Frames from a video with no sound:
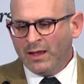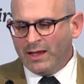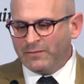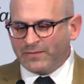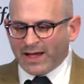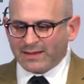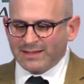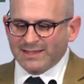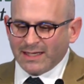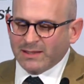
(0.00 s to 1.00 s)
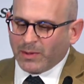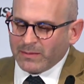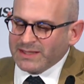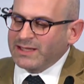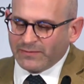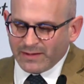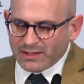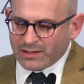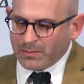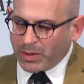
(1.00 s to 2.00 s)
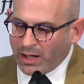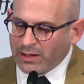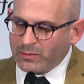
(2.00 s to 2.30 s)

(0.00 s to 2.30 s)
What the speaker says: In fact, the State Department's definition upon